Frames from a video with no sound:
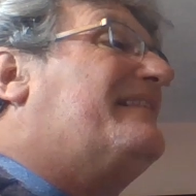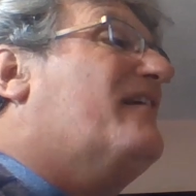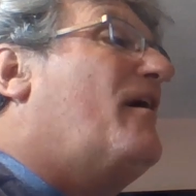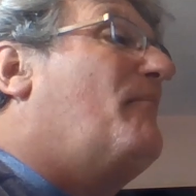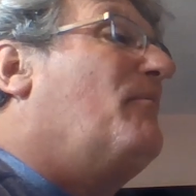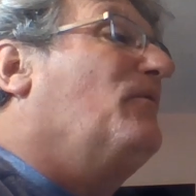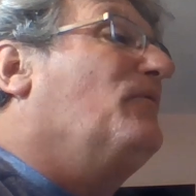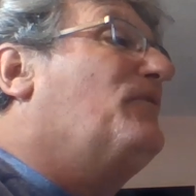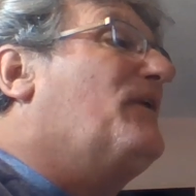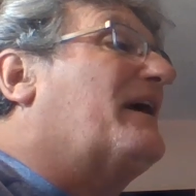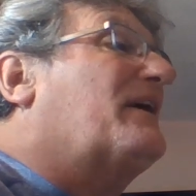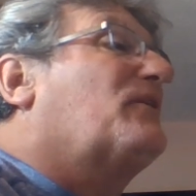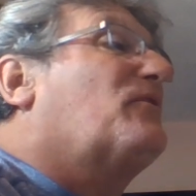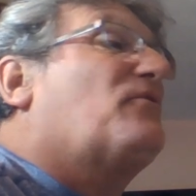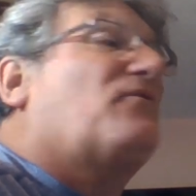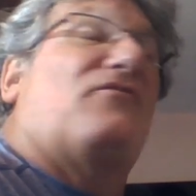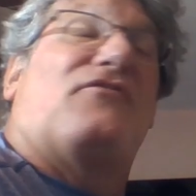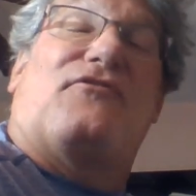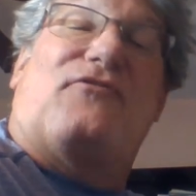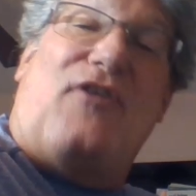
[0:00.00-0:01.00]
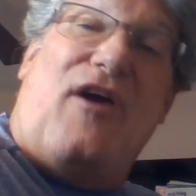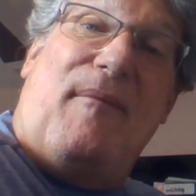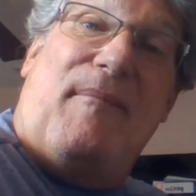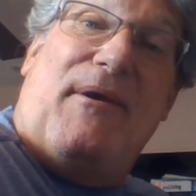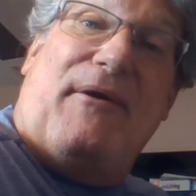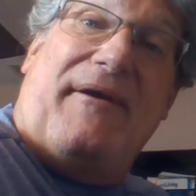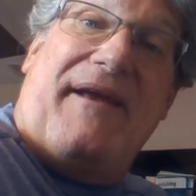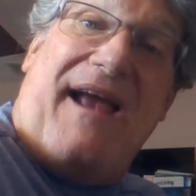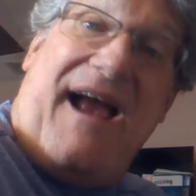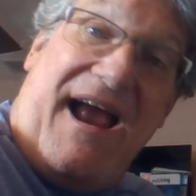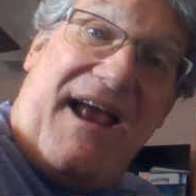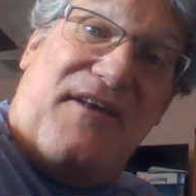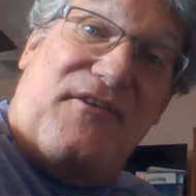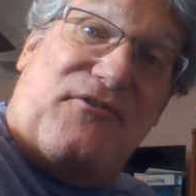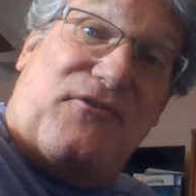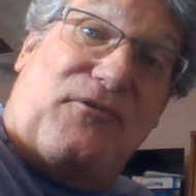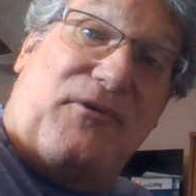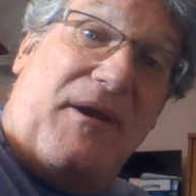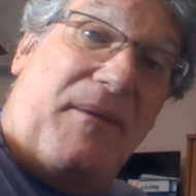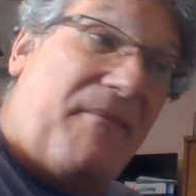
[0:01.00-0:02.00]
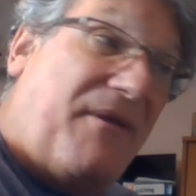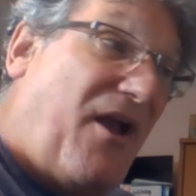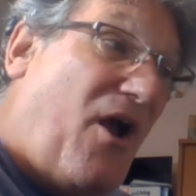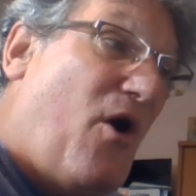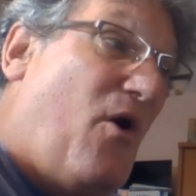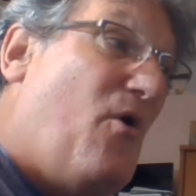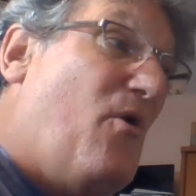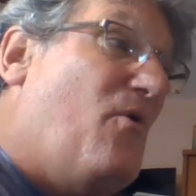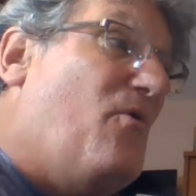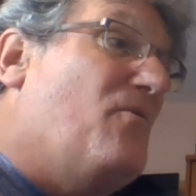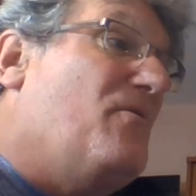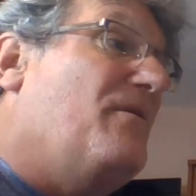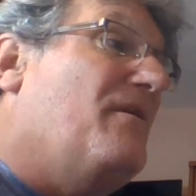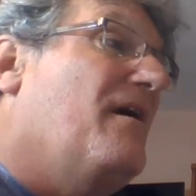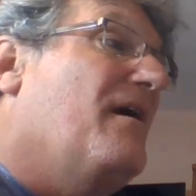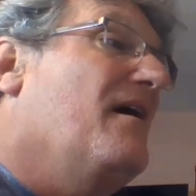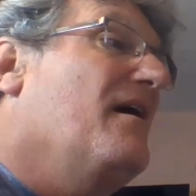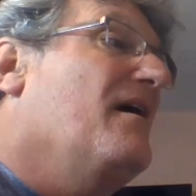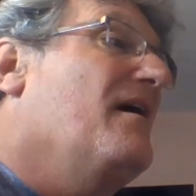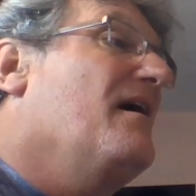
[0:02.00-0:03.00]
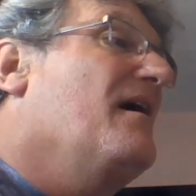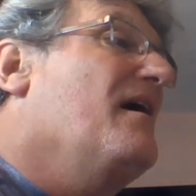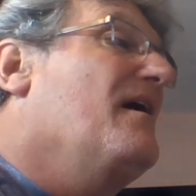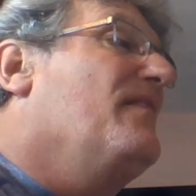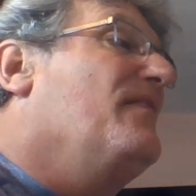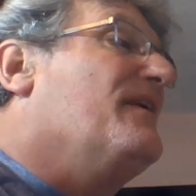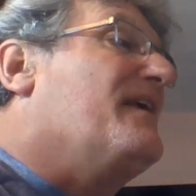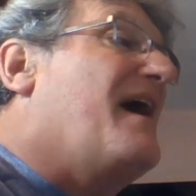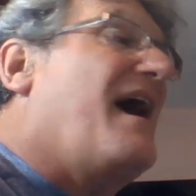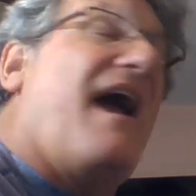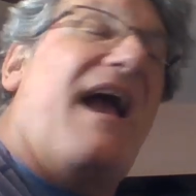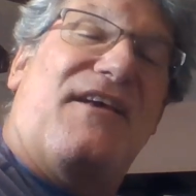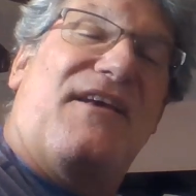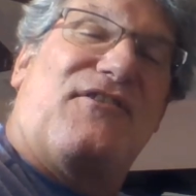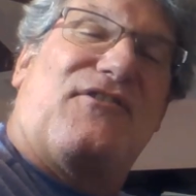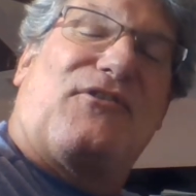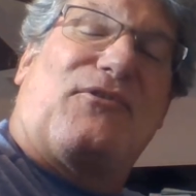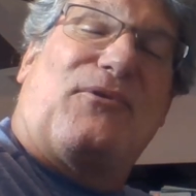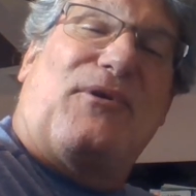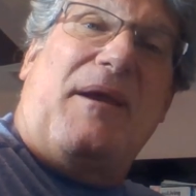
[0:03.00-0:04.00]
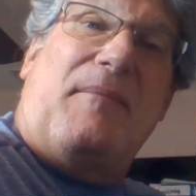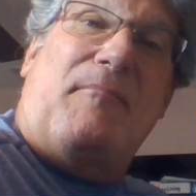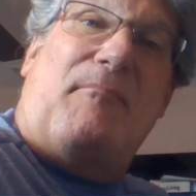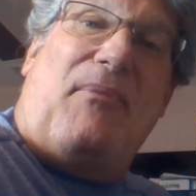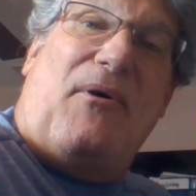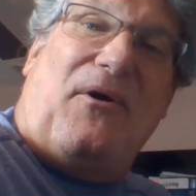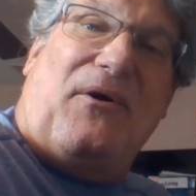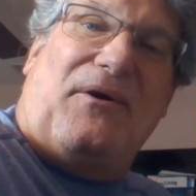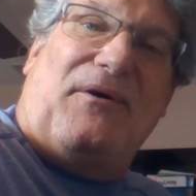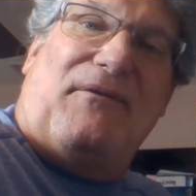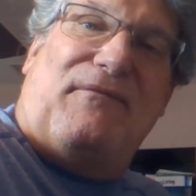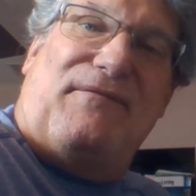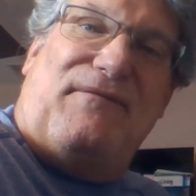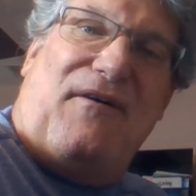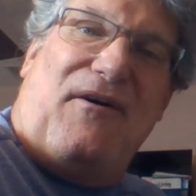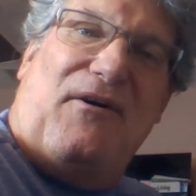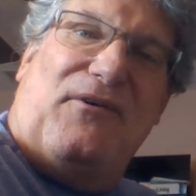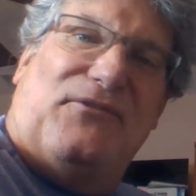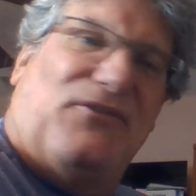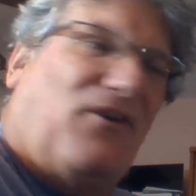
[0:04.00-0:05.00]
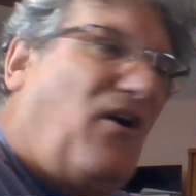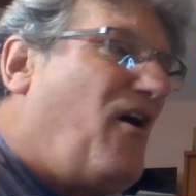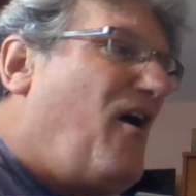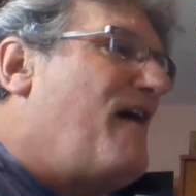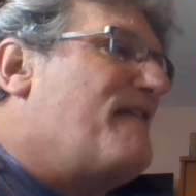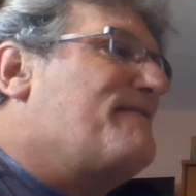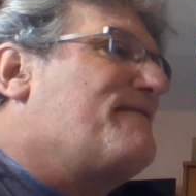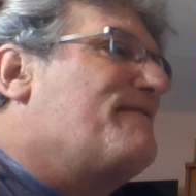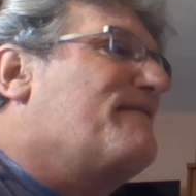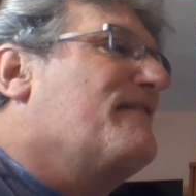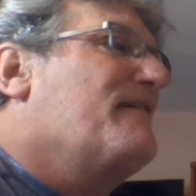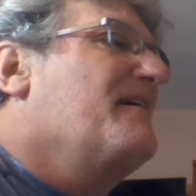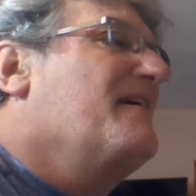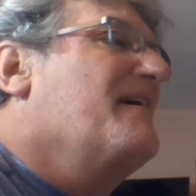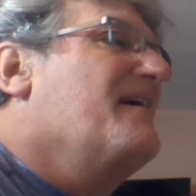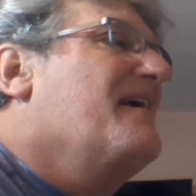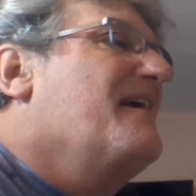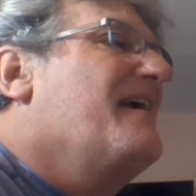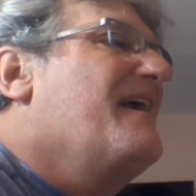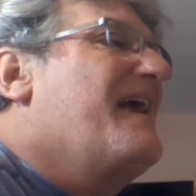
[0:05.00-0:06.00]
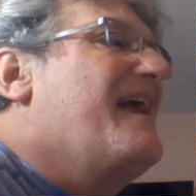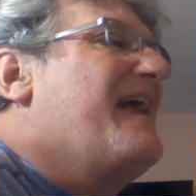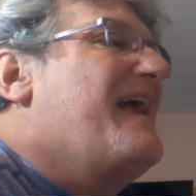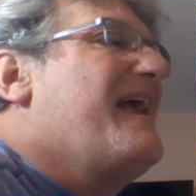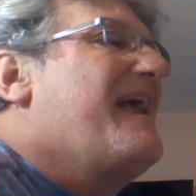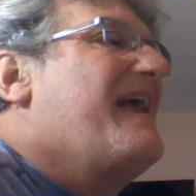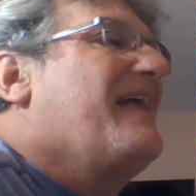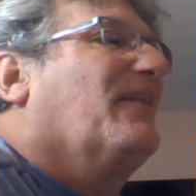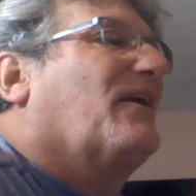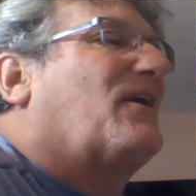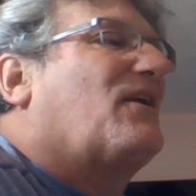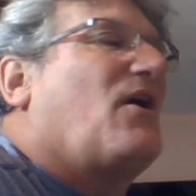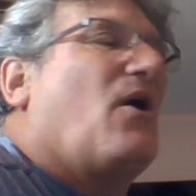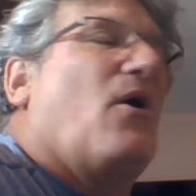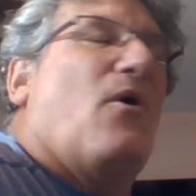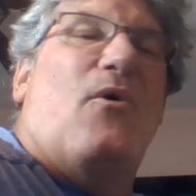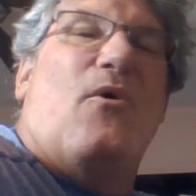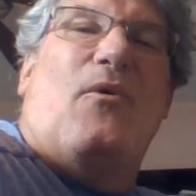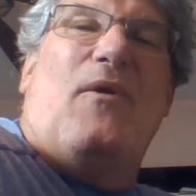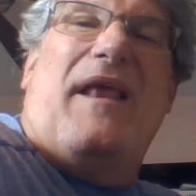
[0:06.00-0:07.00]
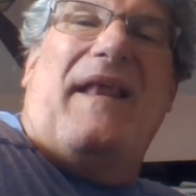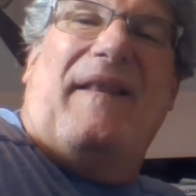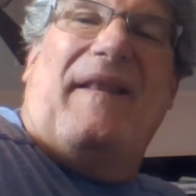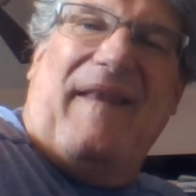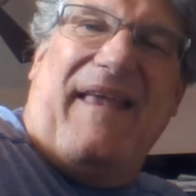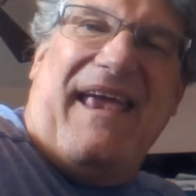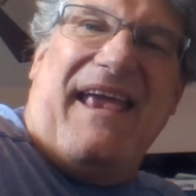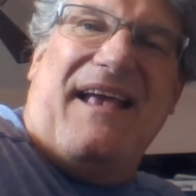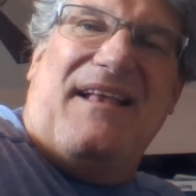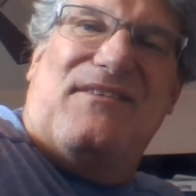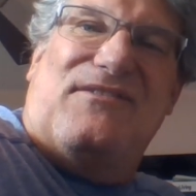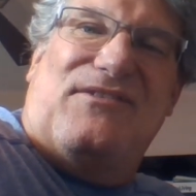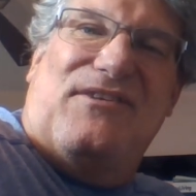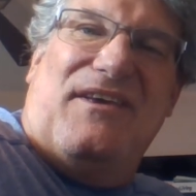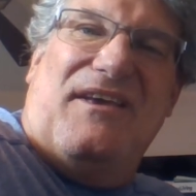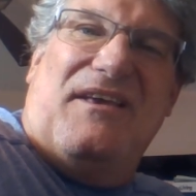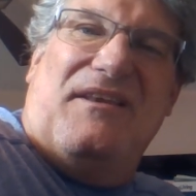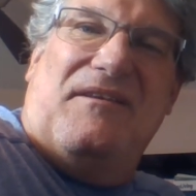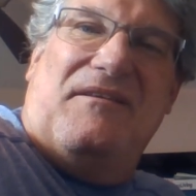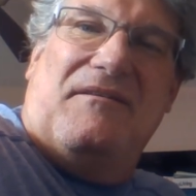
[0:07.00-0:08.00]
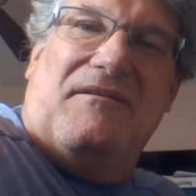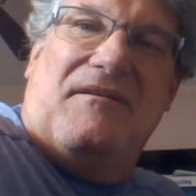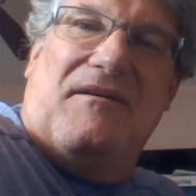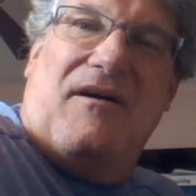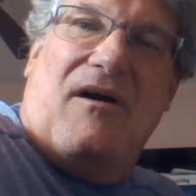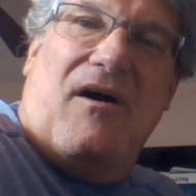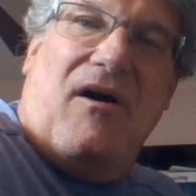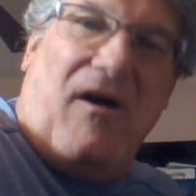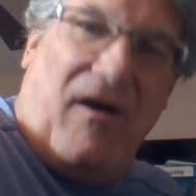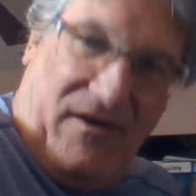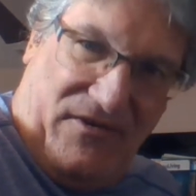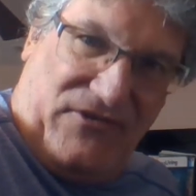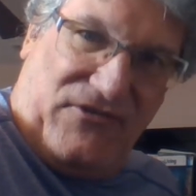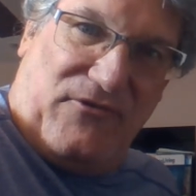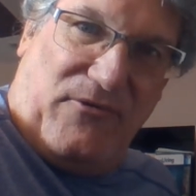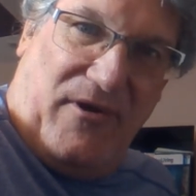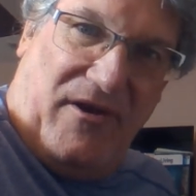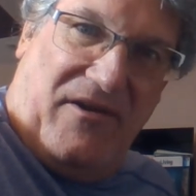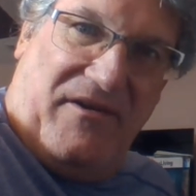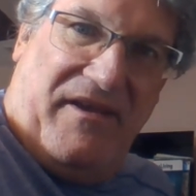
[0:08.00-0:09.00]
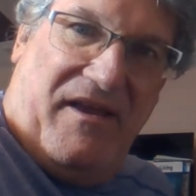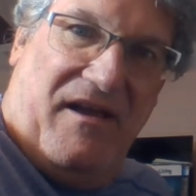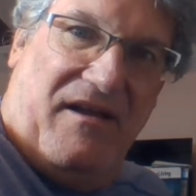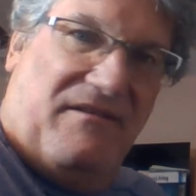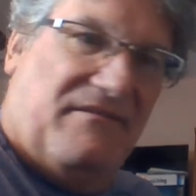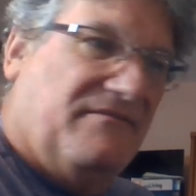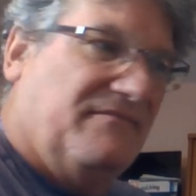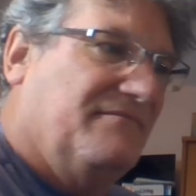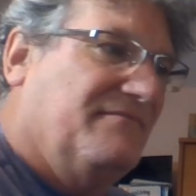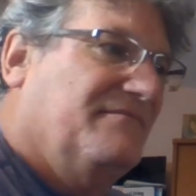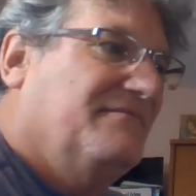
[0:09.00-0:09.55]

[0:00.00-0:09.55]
a double-decker strawberry ice cream cone, the ice cream part falls off the cone and lands in Australia.